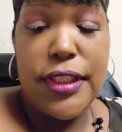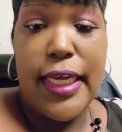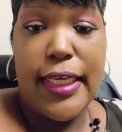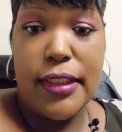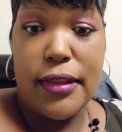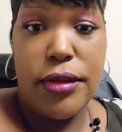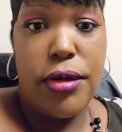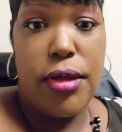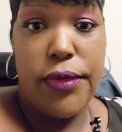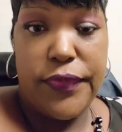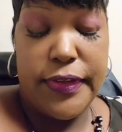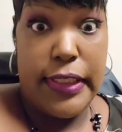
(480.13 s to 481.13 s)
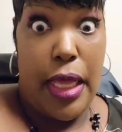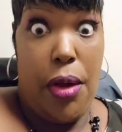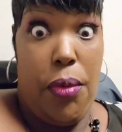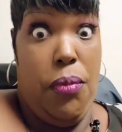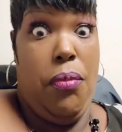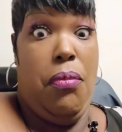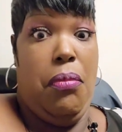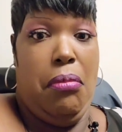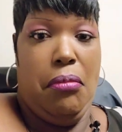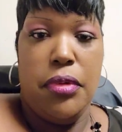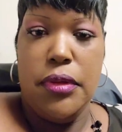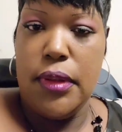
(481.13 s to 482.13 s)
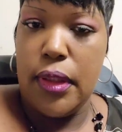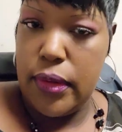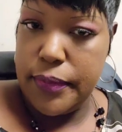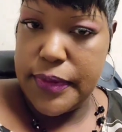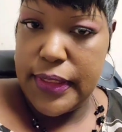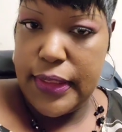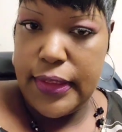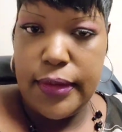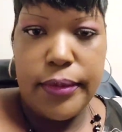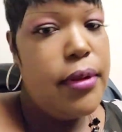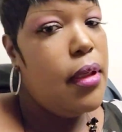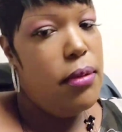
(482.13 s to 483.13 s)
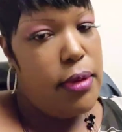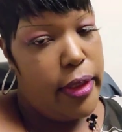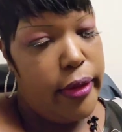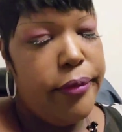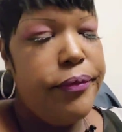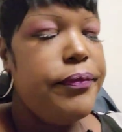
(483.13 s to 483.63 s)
she had a look on her face like, oh, you know what I'm saying? Okay.